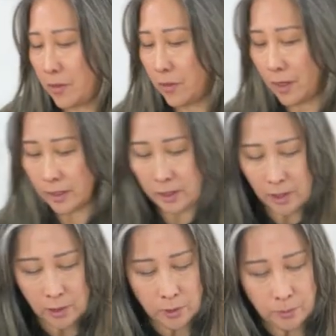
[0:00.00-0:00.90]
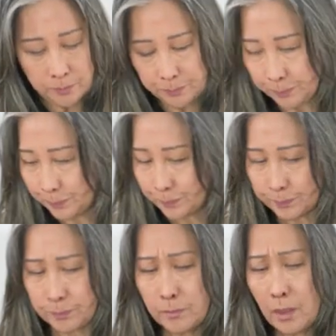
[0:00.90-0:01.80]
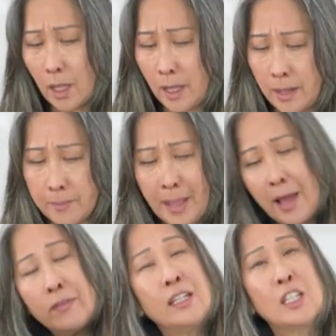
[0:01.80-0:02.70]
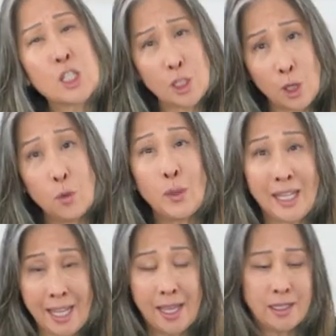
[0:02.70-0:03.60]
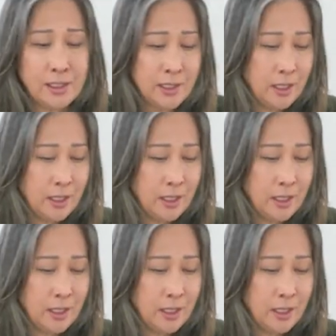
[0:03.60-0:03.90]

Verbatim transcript: thought, you know, I am having a slow weekend,